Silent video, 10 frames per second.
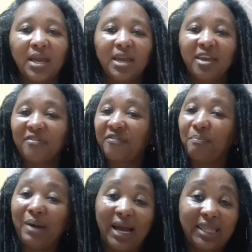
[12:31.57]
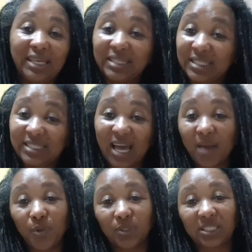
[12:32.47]
If by this time
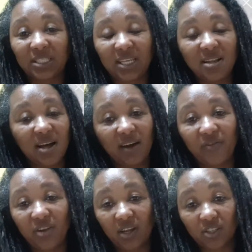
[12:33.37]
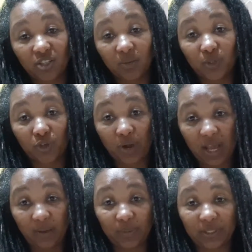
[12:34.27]
you still have not
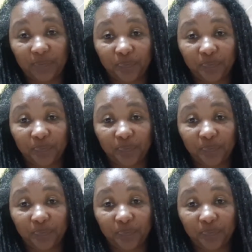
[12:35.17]
subscribed,